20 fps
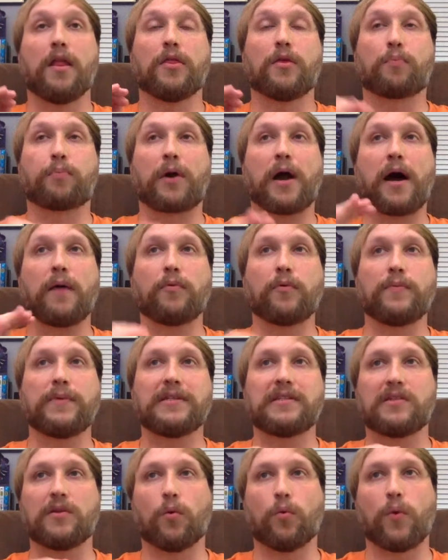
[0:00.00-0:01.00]
The problem
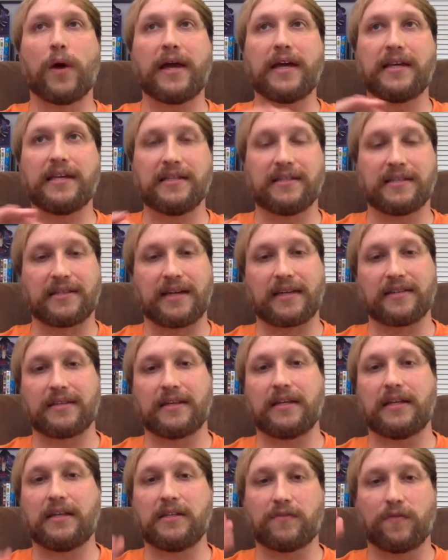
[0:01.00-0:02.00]
is the way he says
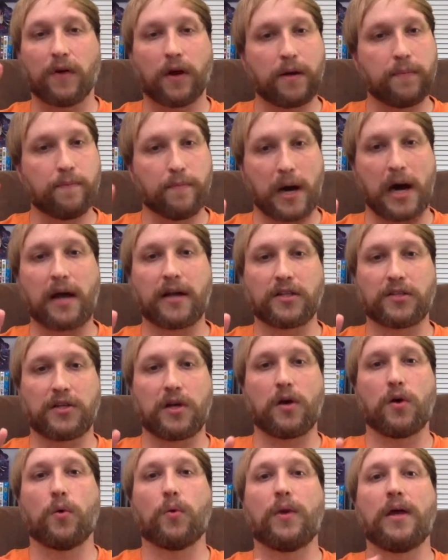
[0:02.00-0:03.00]
it. He's very
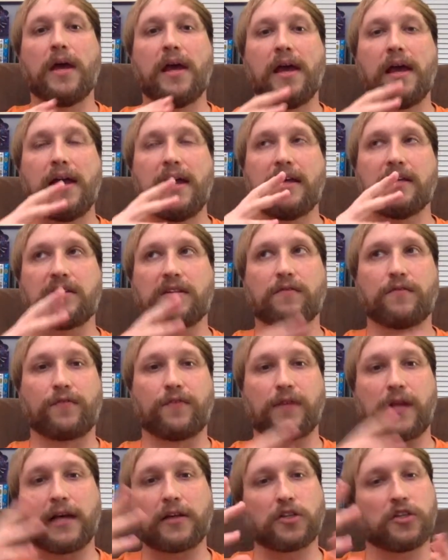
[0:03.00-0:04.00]
monotone. His
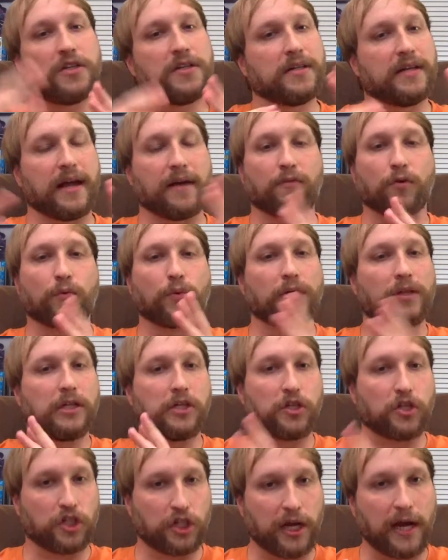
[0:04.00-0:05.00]
inflection never really
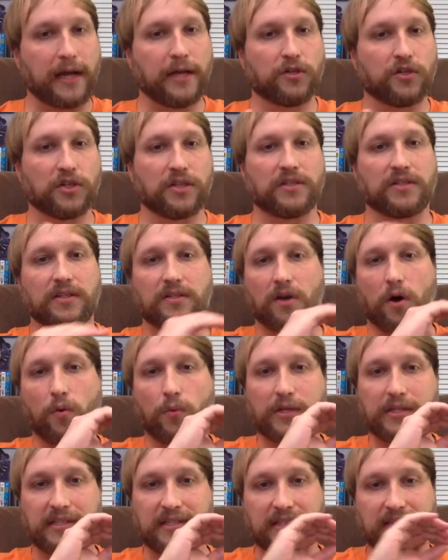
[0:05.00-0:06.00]
changes. It's
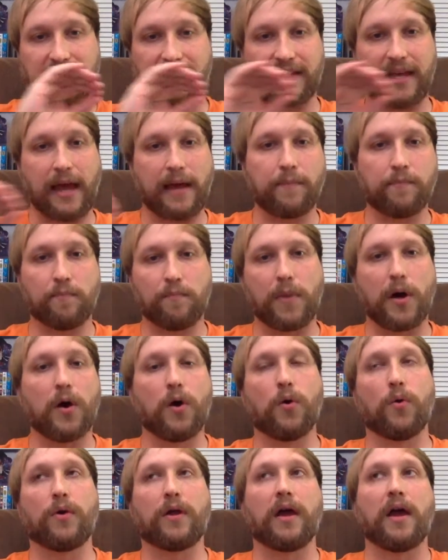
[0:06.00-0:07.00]
always the same
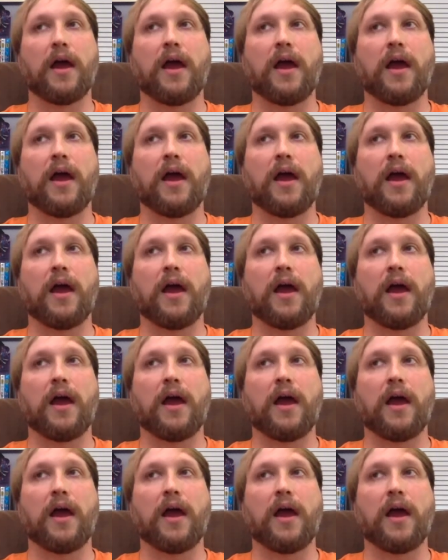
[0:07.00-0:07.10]
mode.